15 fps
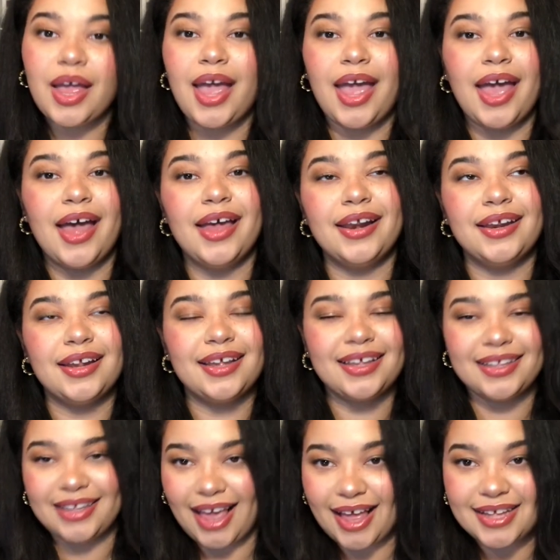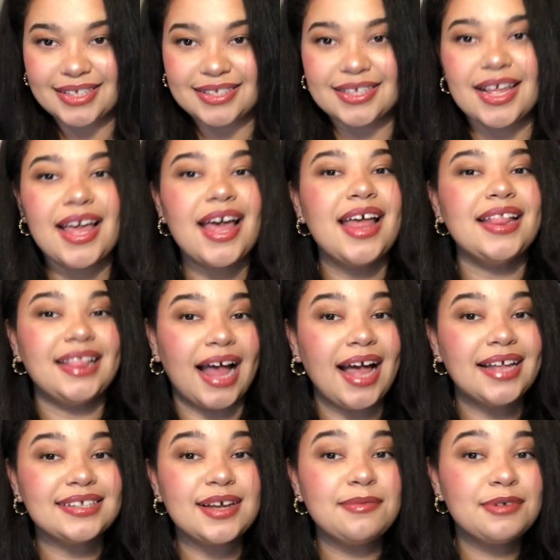And yes,
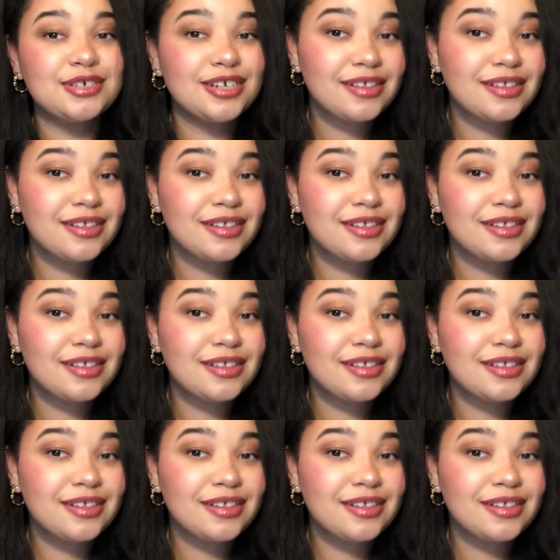that is how much